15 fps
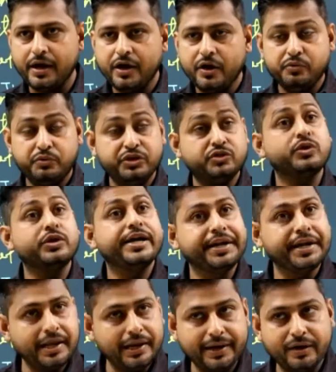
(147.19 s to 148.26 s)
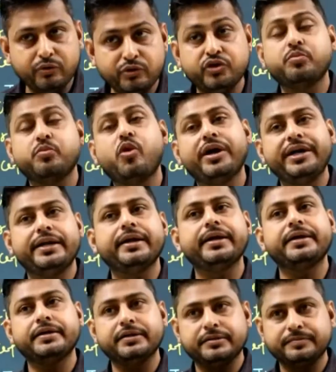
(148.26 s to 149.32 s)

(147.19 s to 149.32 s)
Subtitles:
we should get an alert, we should monitor it.